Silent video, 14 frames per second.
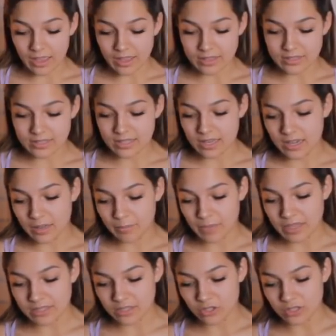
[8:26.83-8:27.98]
and sending
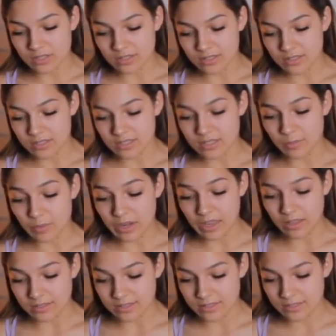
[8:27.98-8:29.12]
messages to someone
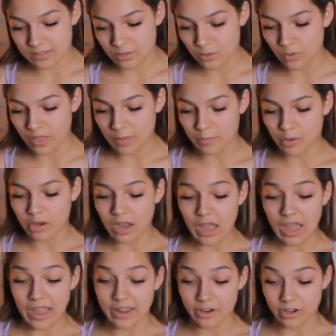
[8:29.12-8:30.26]
else who they put
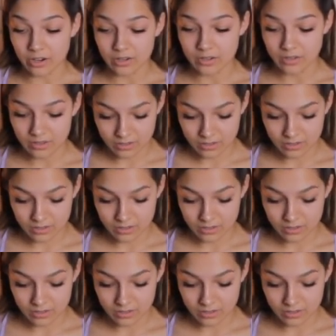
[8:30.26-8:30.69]
higher